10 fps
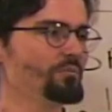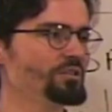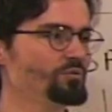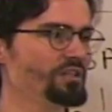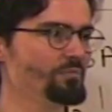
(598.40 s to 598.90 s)

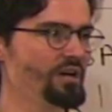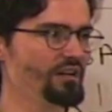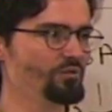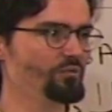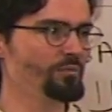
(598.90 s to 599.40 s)
between the men
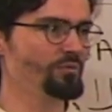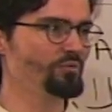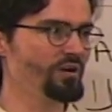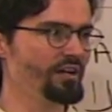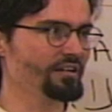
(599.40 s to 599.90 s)
and the women
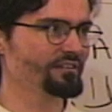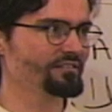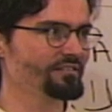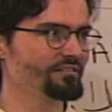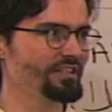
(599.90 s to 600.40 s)
praying.
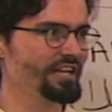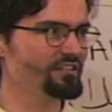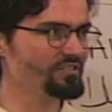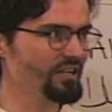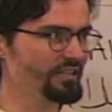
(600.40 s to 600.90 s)
That
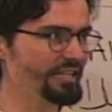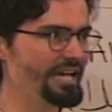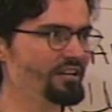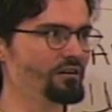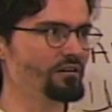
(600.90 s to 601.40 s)
is a
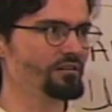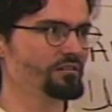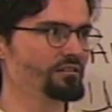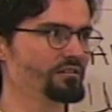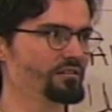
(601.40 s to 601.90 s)
later
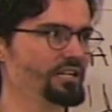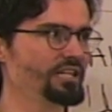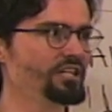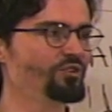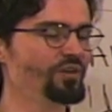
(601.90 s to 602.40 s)
uh,
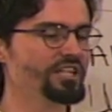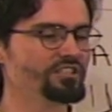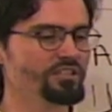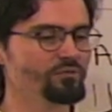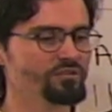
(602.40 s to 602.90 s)

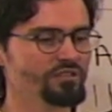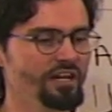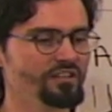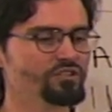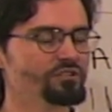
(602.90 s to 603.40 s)
innovation. It was
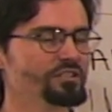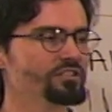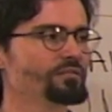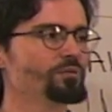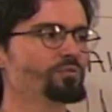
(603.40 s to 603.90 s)
not the
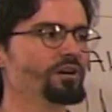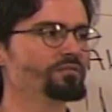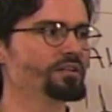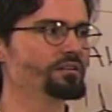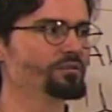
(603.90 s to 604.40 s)
tradition of the
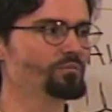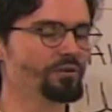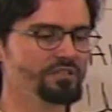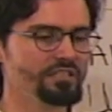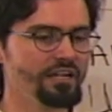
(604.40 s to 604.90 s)
Prophet. The
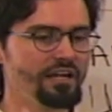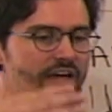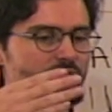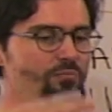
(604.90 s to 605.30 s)
Prophet did not have a